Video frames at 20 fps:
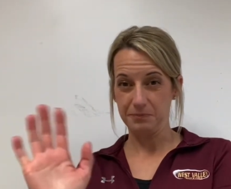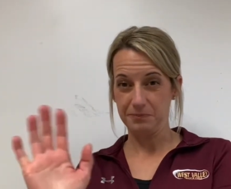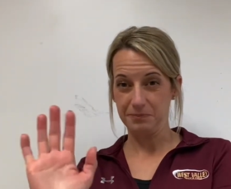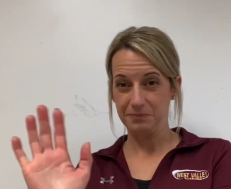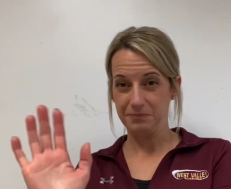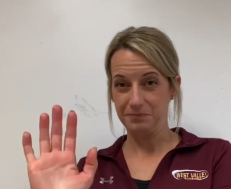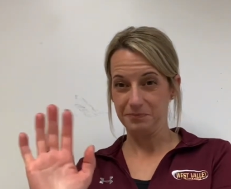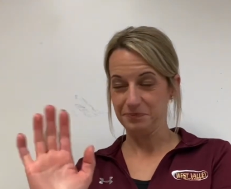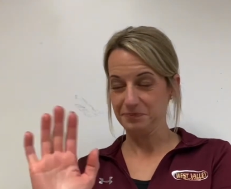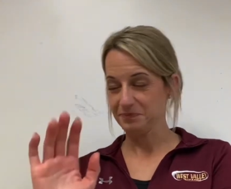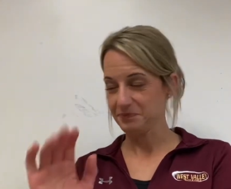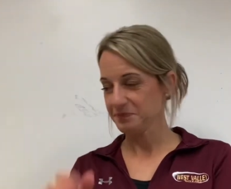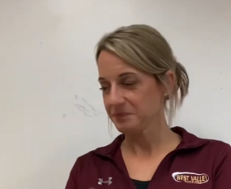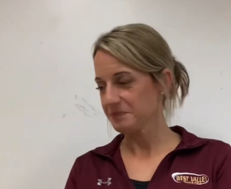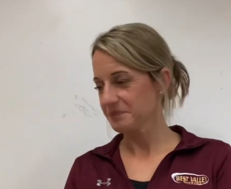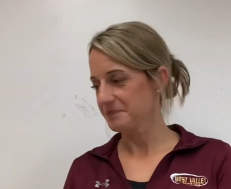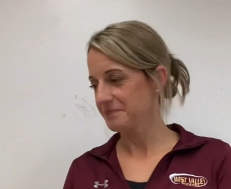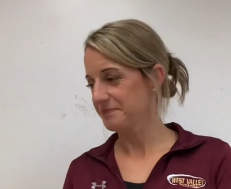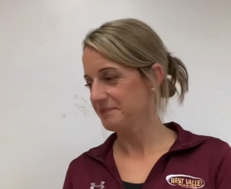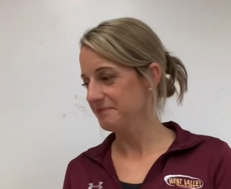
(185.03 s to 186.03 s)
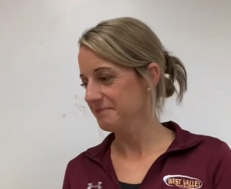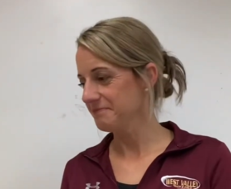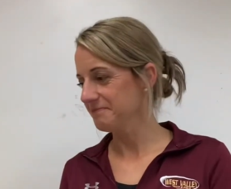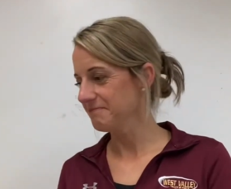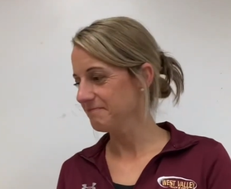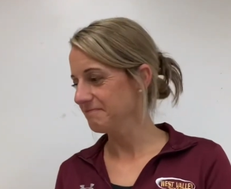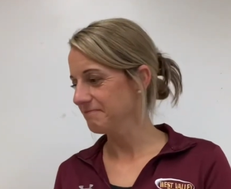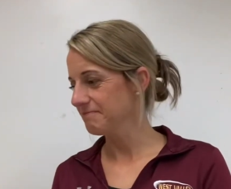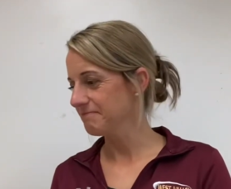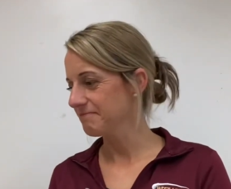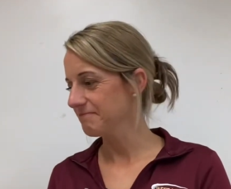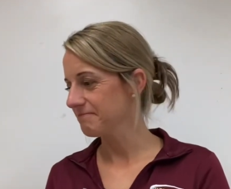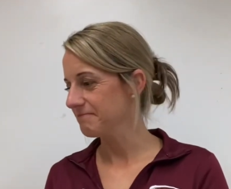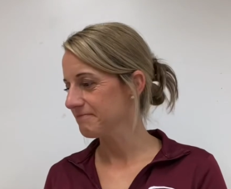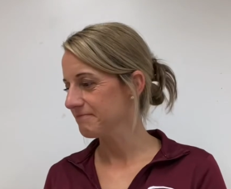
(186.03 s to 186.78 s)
(no one is talking)